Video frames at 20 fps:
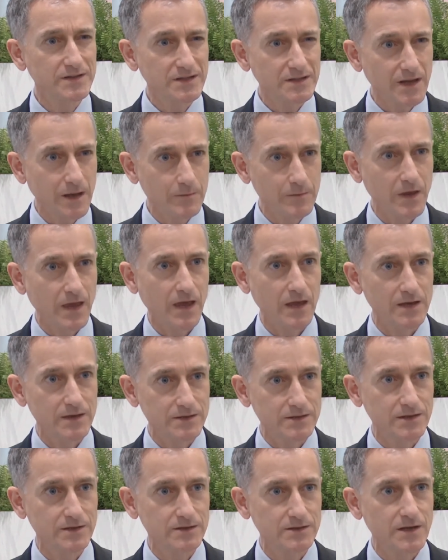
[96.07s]
some
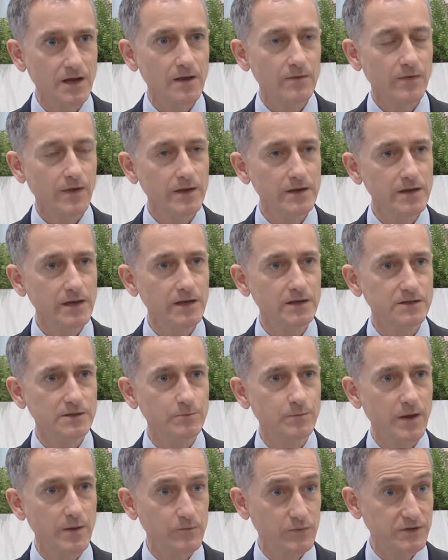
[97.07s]
cases, they need to
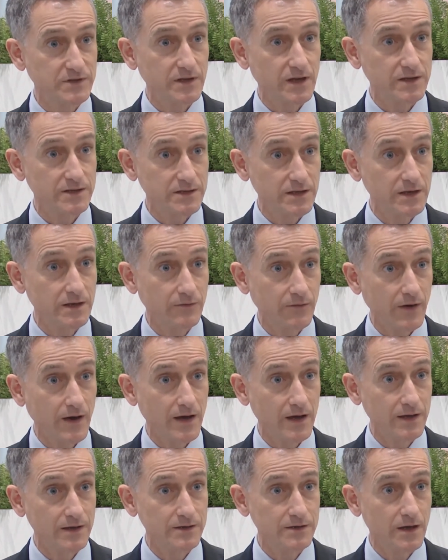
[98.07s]
be precisely
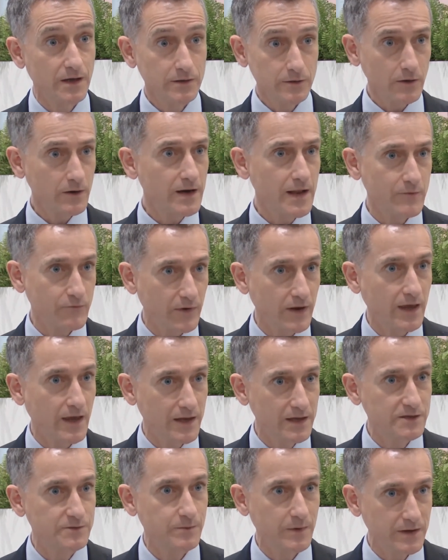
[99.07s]
defined. Not in every
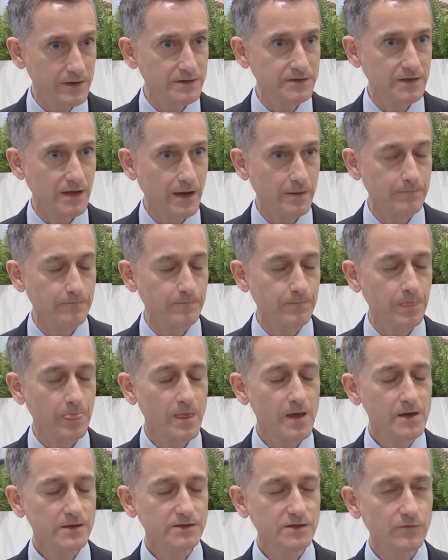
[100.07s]
case, but in some.
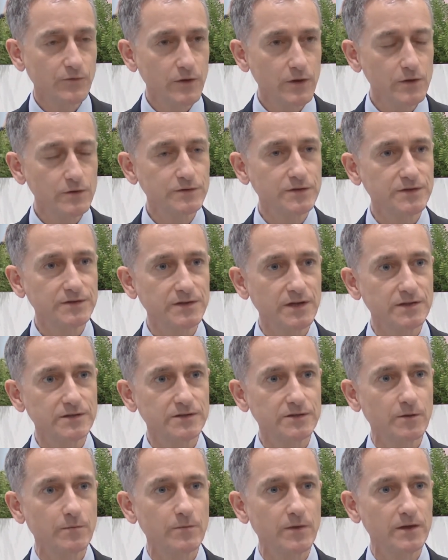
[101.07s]
So if you use a
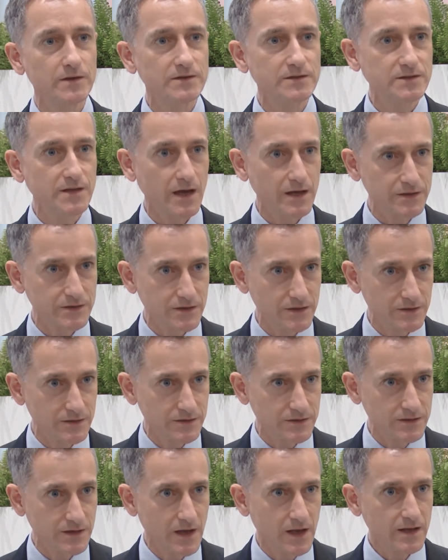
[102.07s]
system that
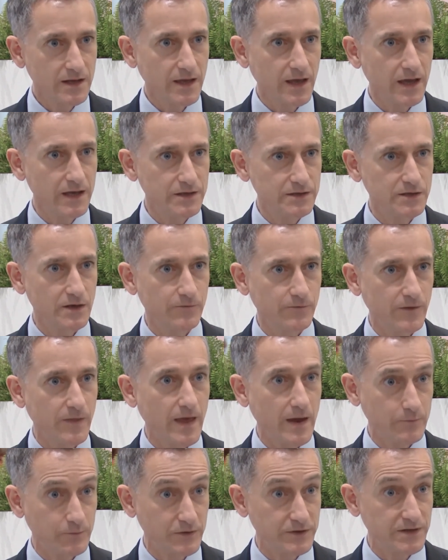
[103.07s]
doesn't cater for
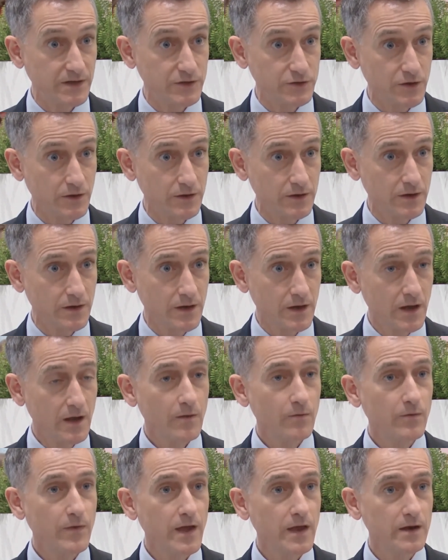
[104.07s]
that precision,
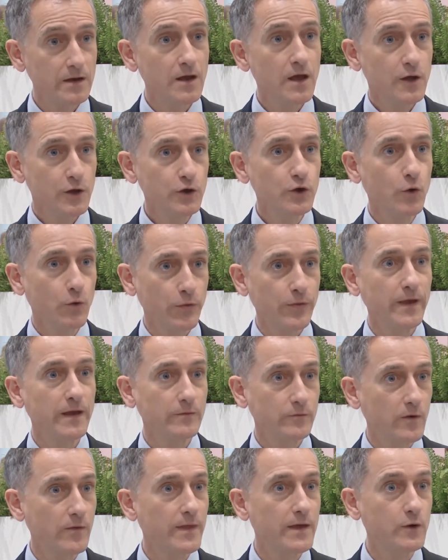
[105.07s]
then you'll
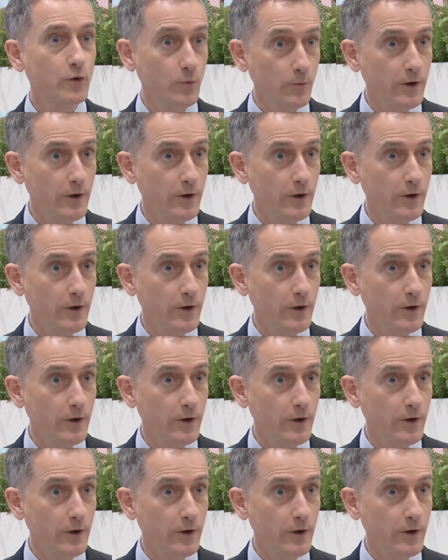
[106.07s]
think that they're not